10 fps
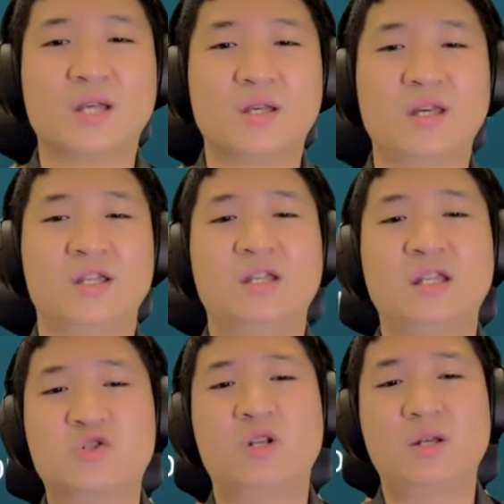Okay,
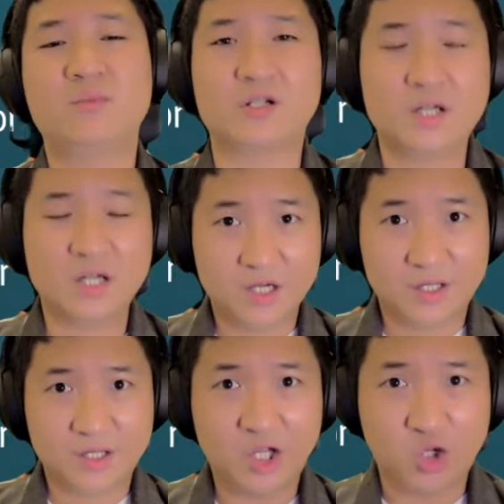disclaimer.
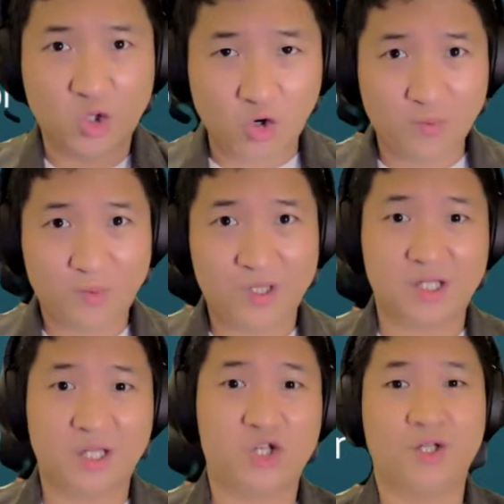These whole
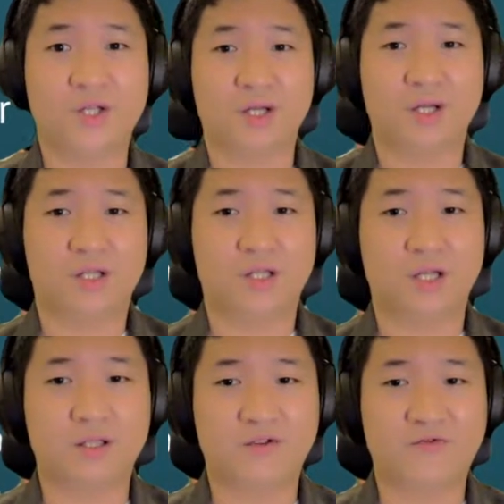presentations are
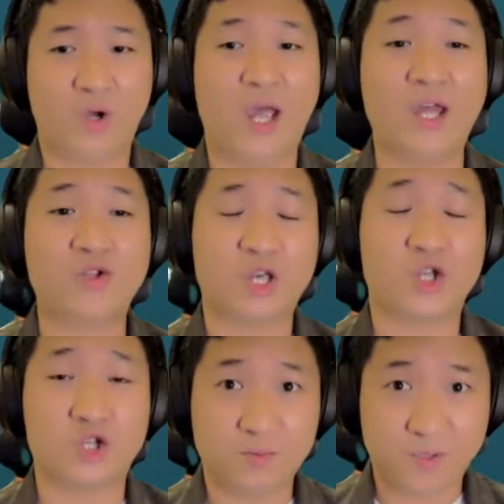intended for
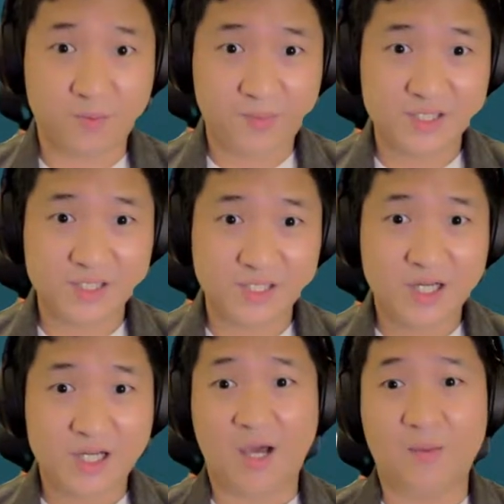educational purpose.
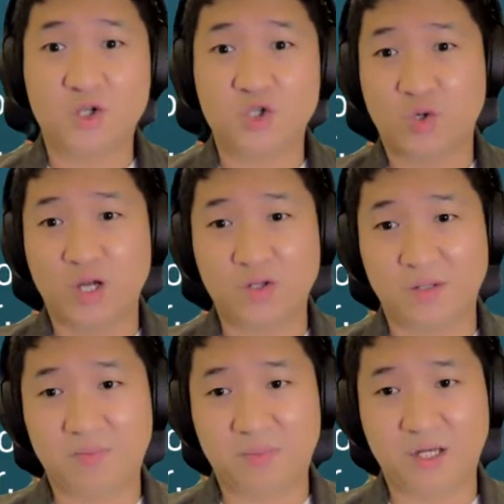I'm not trying to
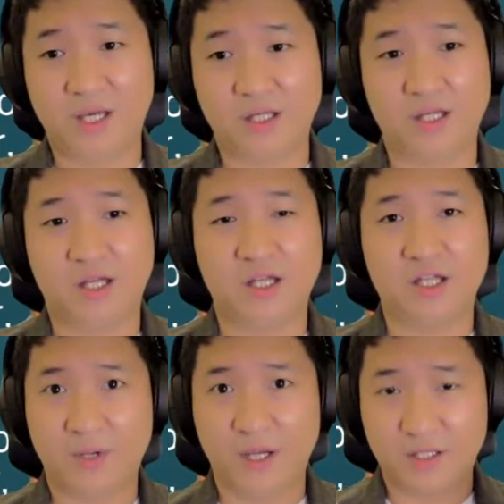replace any
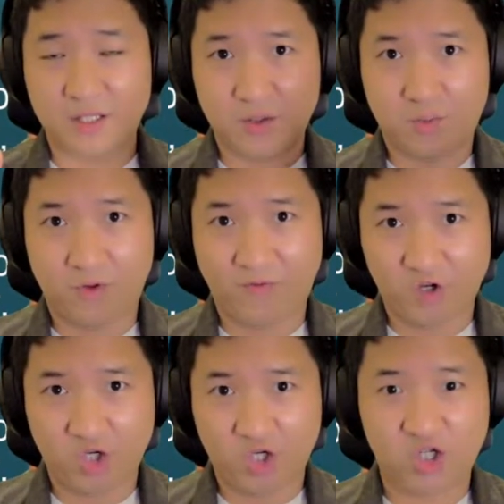independent
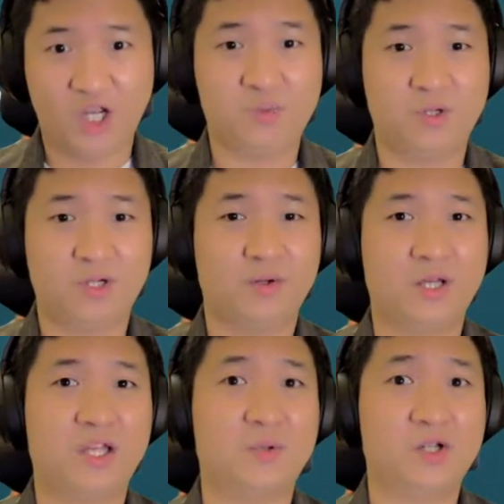professional judgment out there,
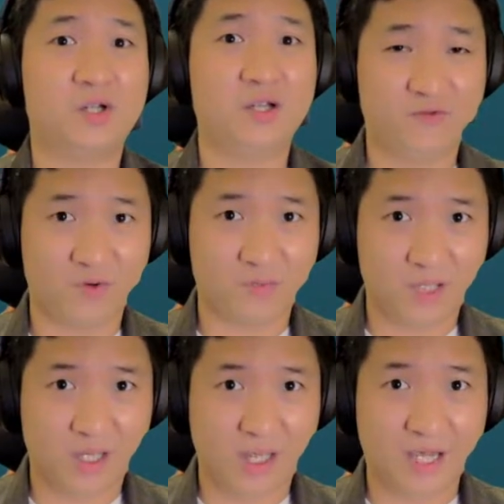especially from
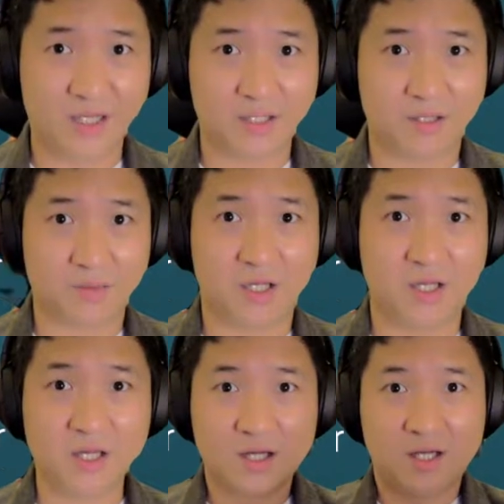the academy
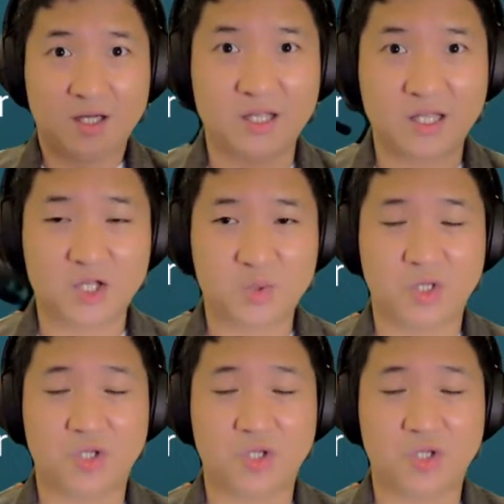industry.